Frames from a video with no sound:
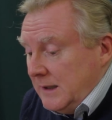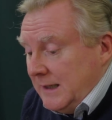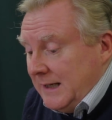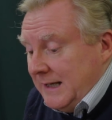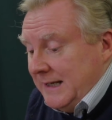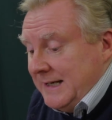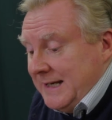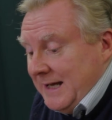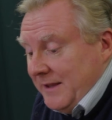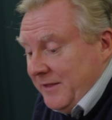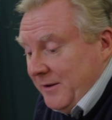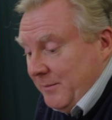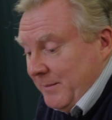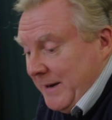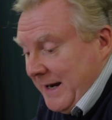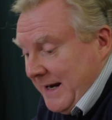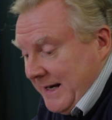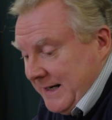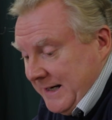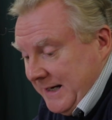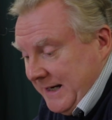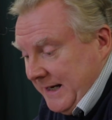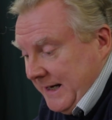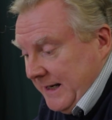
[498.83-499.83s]
Another
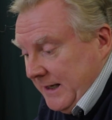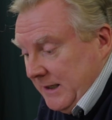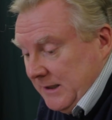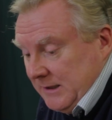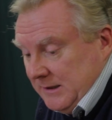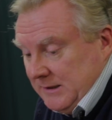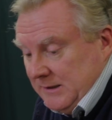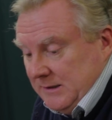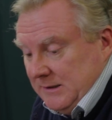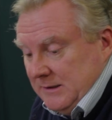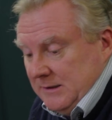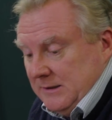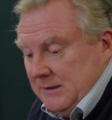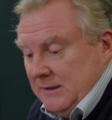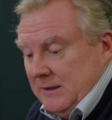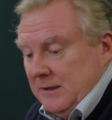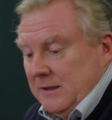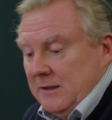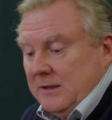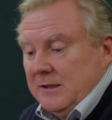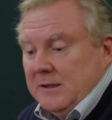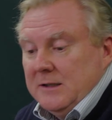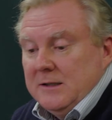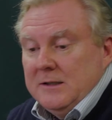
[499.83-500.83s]
man here
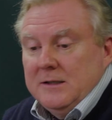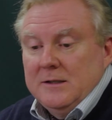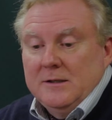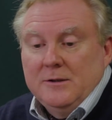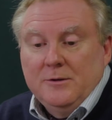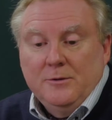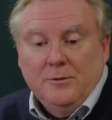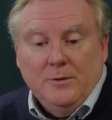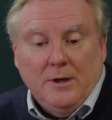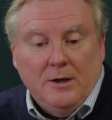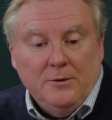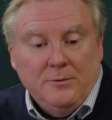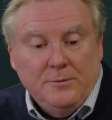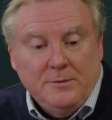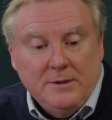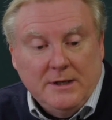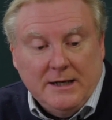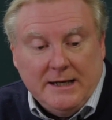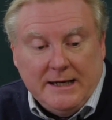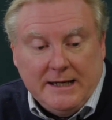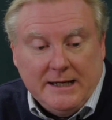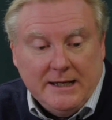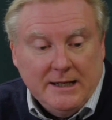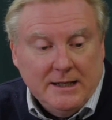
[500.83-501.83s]
who
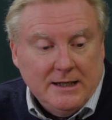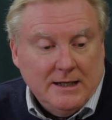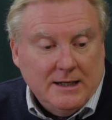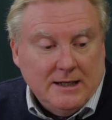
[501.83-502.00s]
only